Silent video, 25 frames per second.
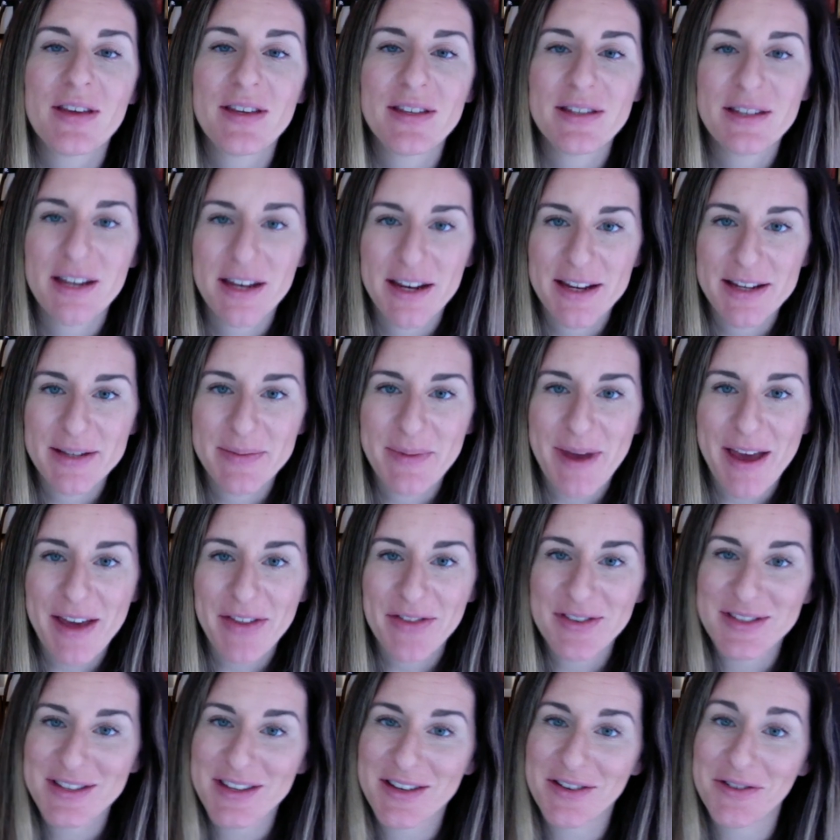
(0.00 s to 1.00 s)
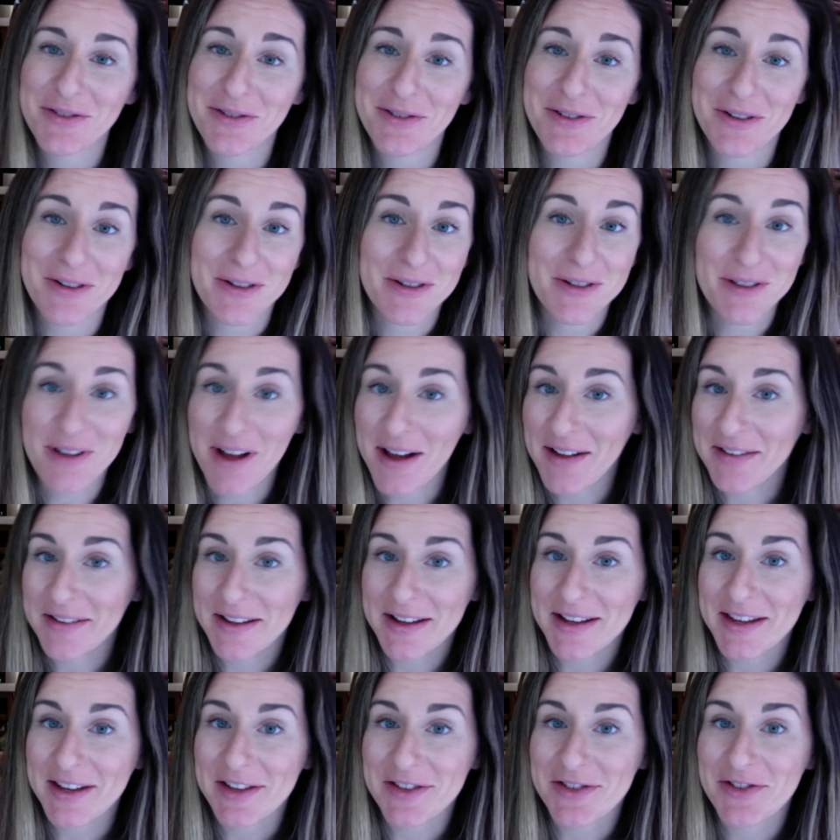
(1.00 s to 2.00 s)
Today's math is going to look a lot
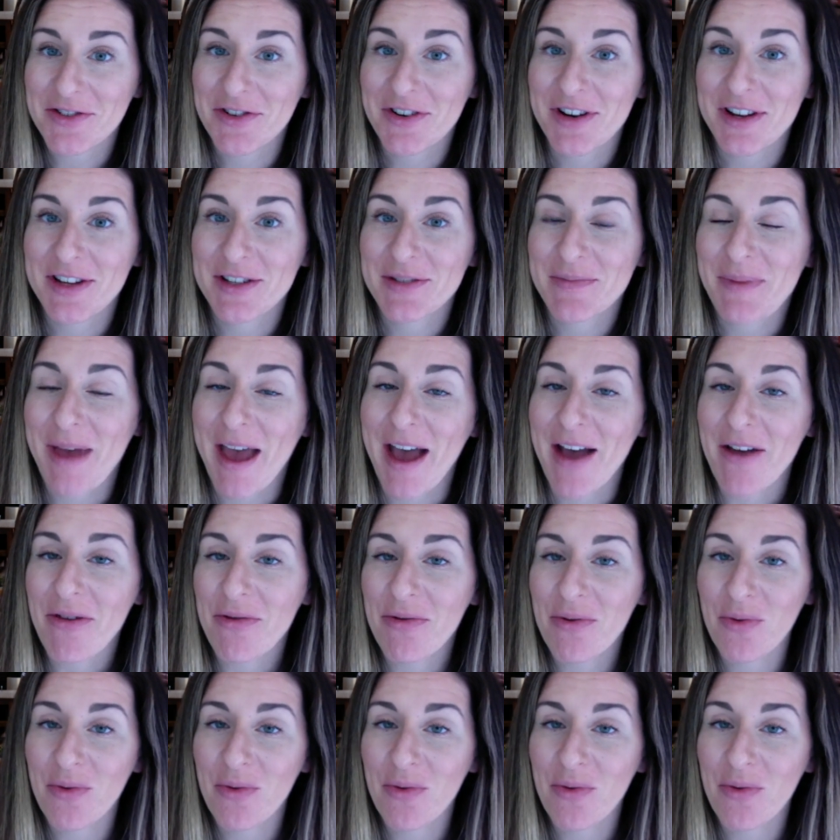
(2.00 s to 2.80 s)
like yesterday's math.